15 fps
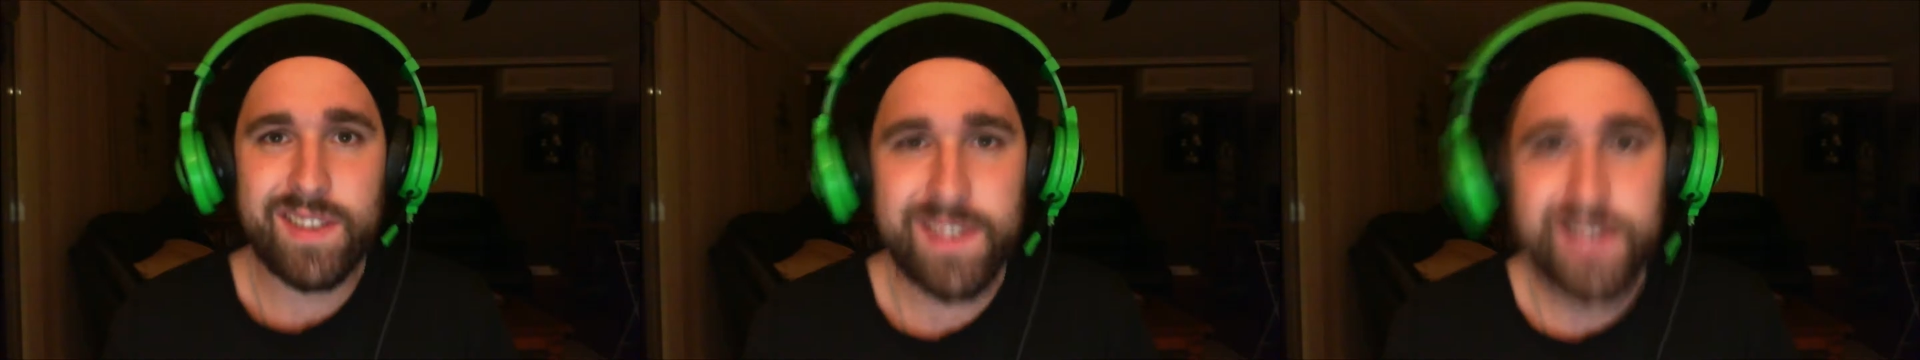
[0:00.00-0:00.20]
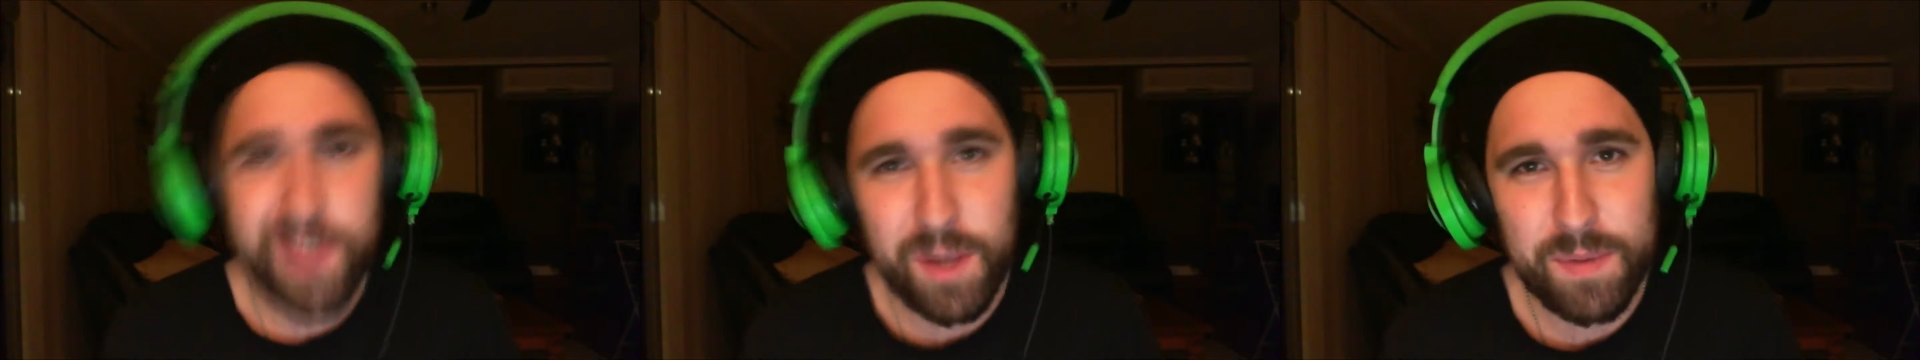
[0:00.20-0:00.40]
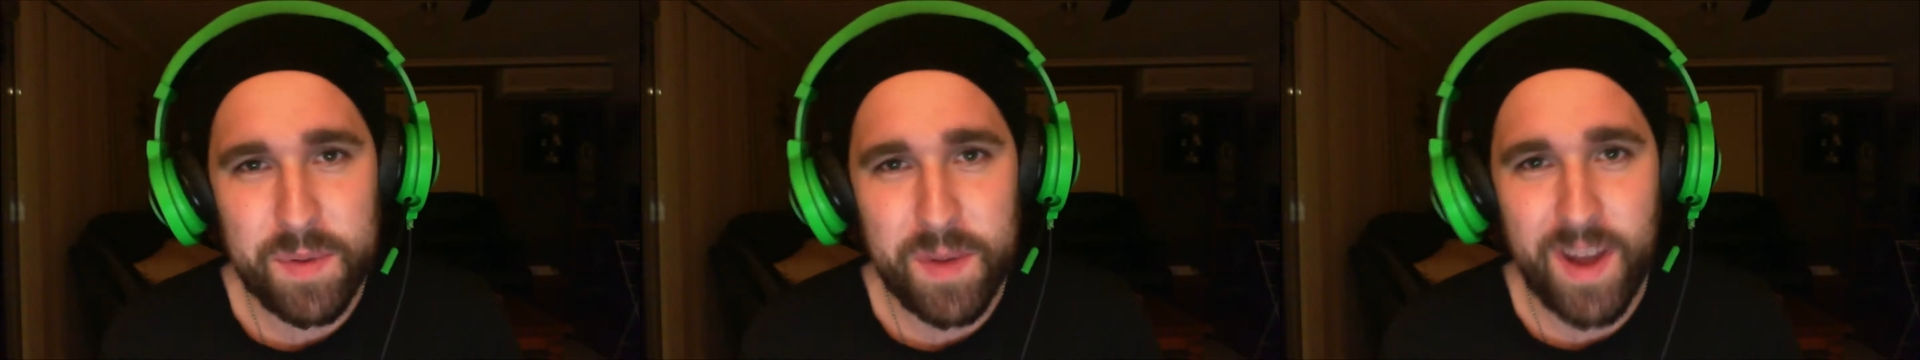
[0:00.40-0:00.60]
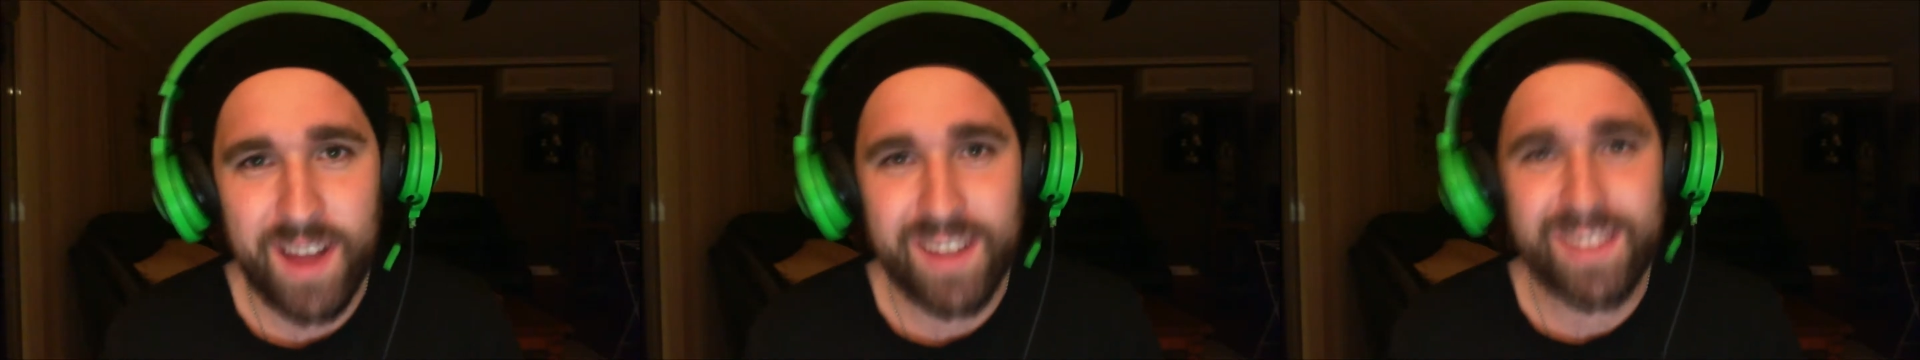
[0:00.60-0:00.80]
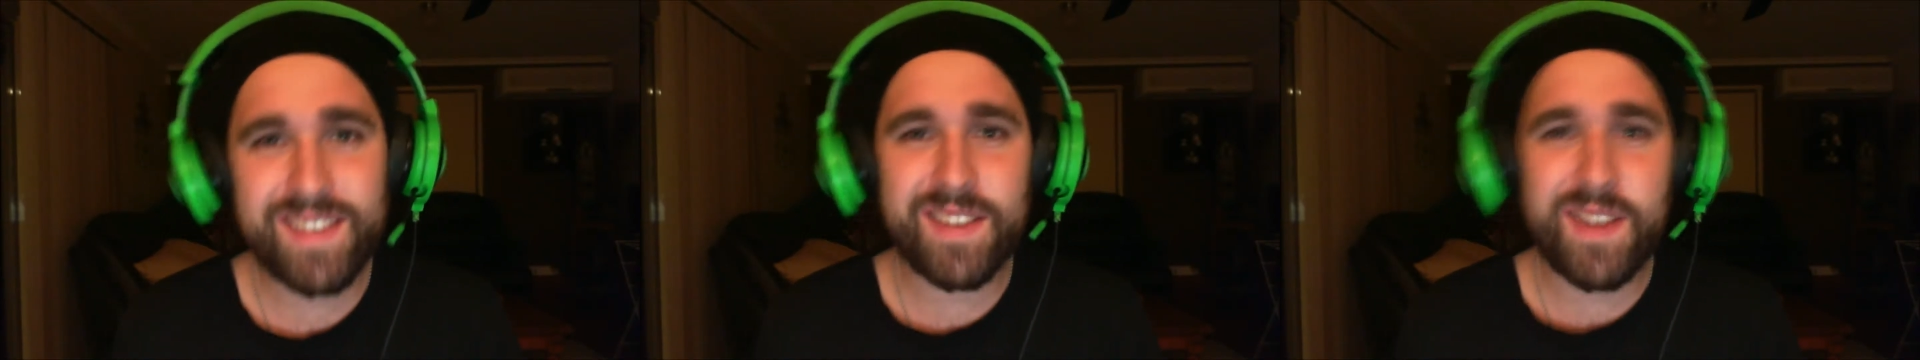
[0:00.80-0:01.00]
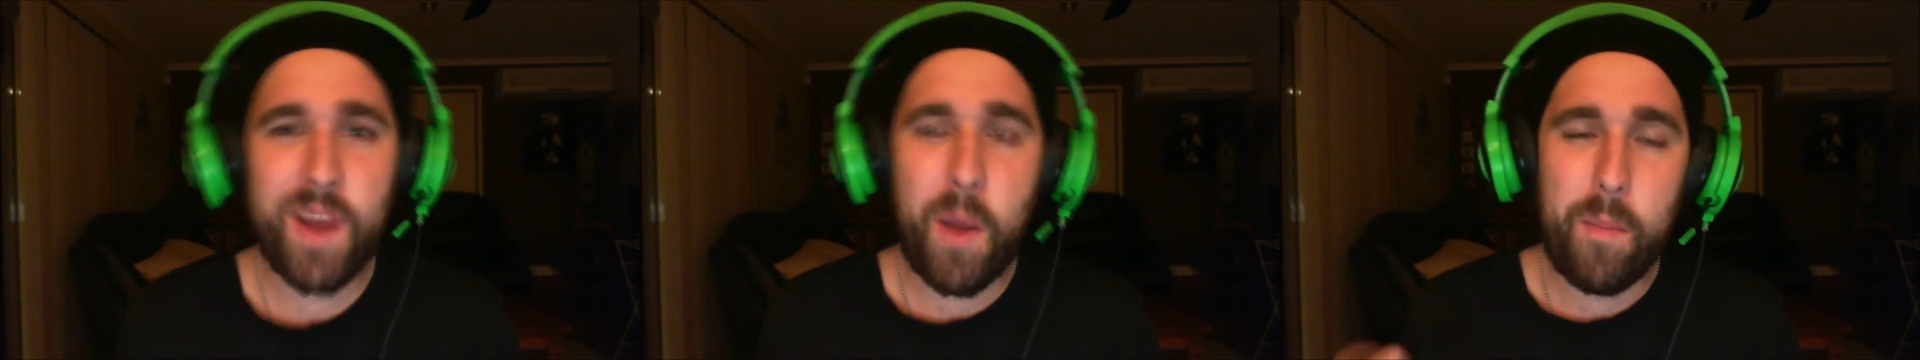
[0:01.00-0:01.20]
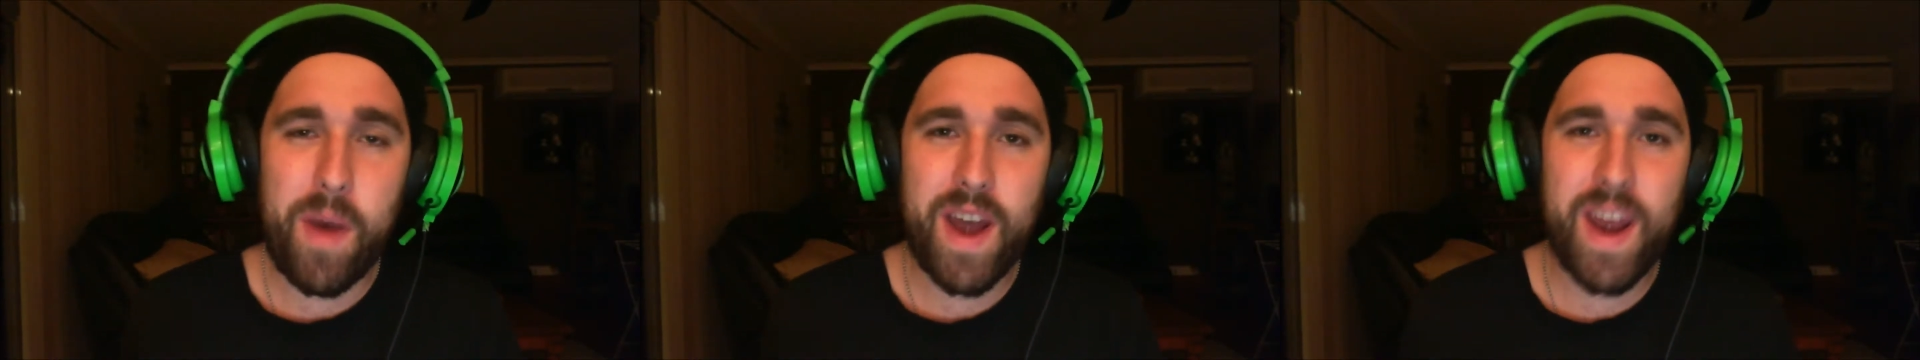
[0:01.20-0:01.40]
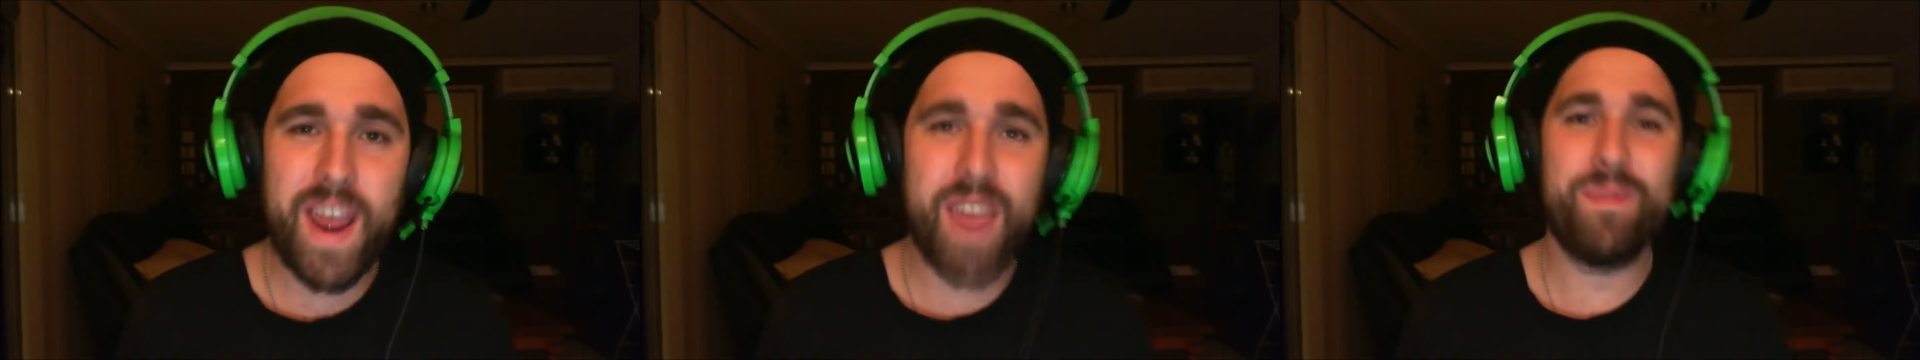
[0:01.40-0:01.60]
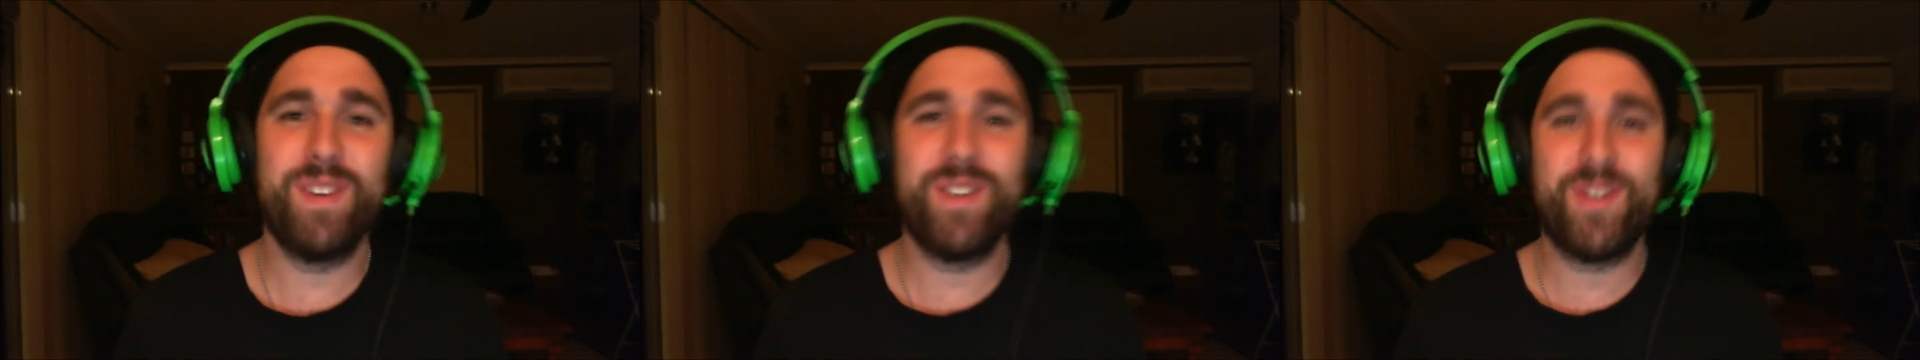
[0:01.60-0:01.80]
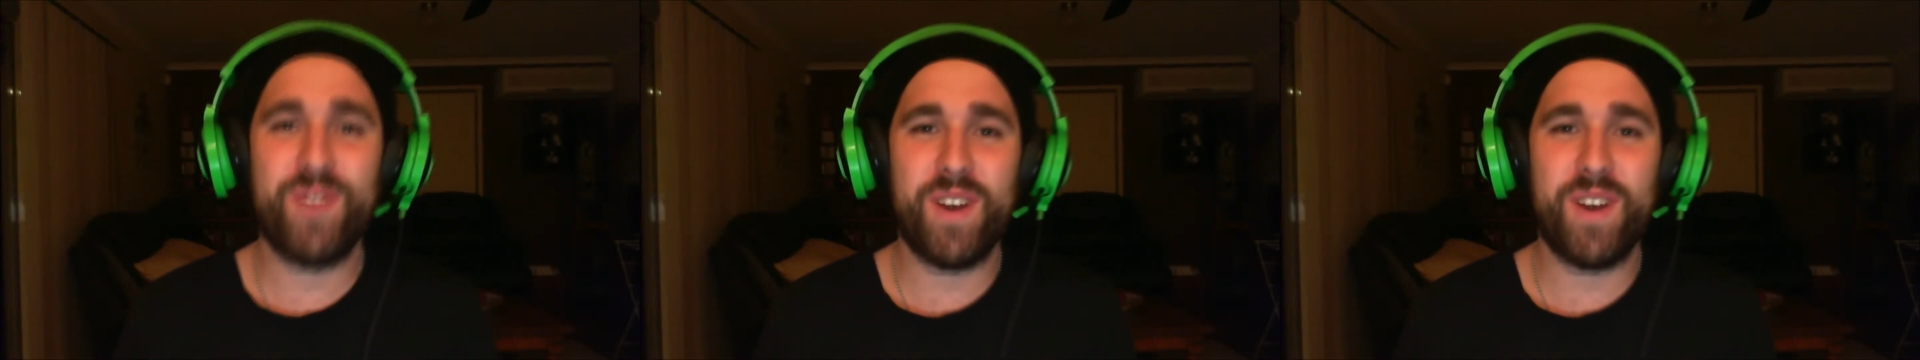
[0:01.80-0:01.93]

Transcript: Sup Swans, my name is